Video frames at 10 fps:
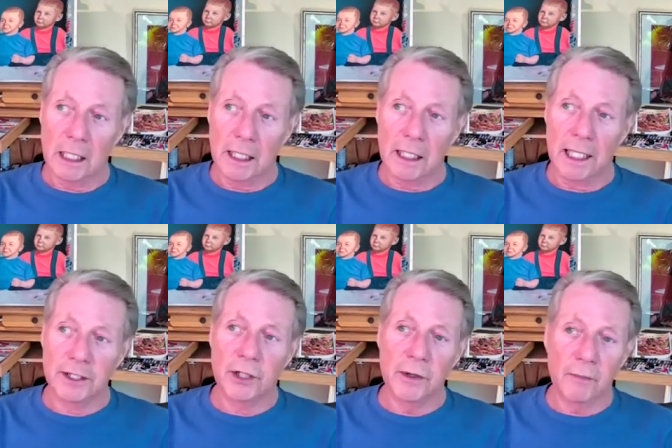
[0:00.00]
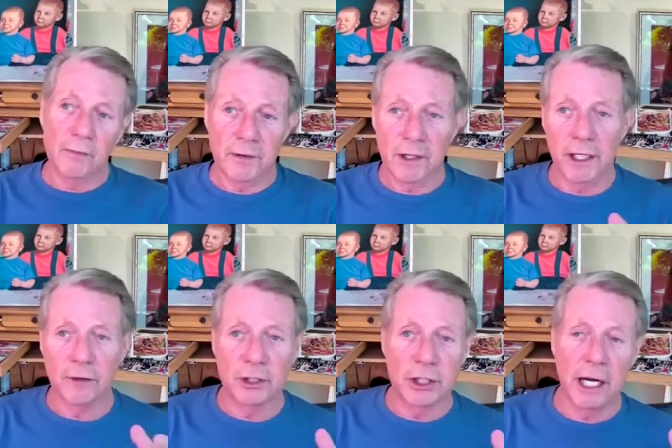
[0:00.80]
And so the
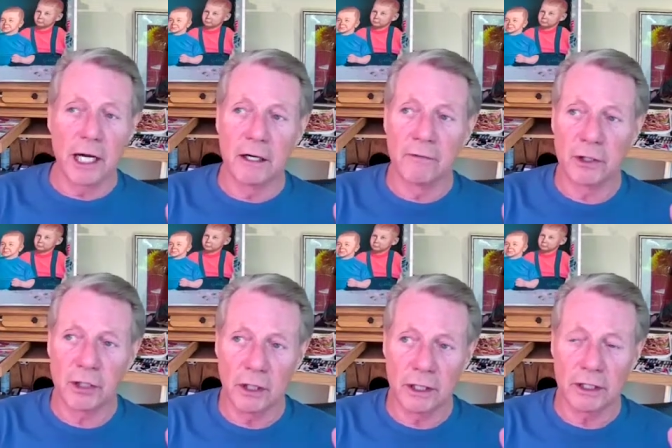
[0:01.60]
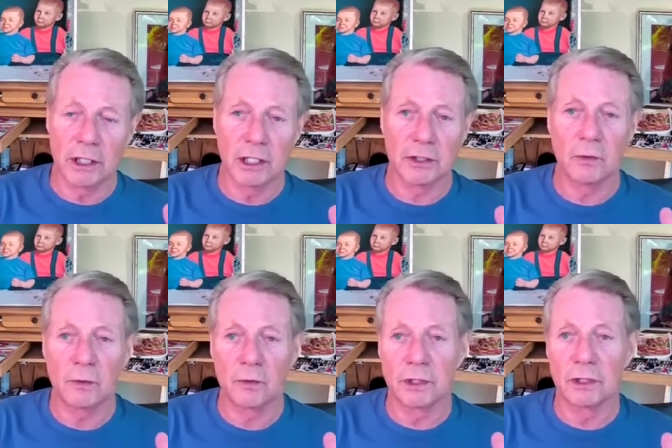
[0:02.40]
heterogeneity of the target cells
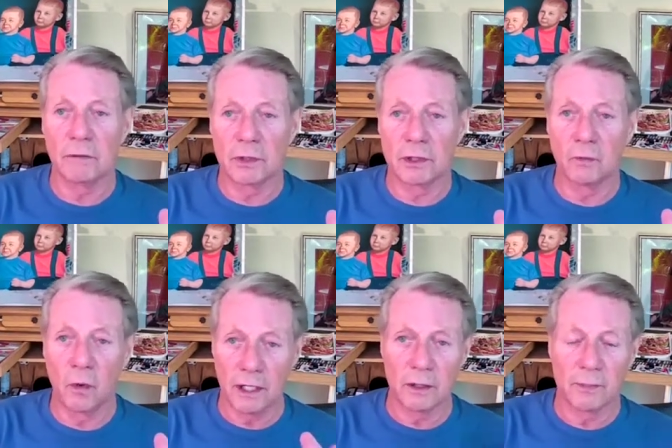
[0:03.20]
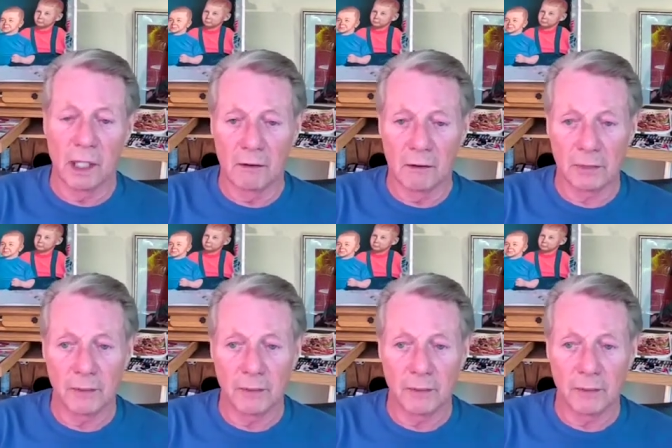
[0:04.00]
was one of the problems,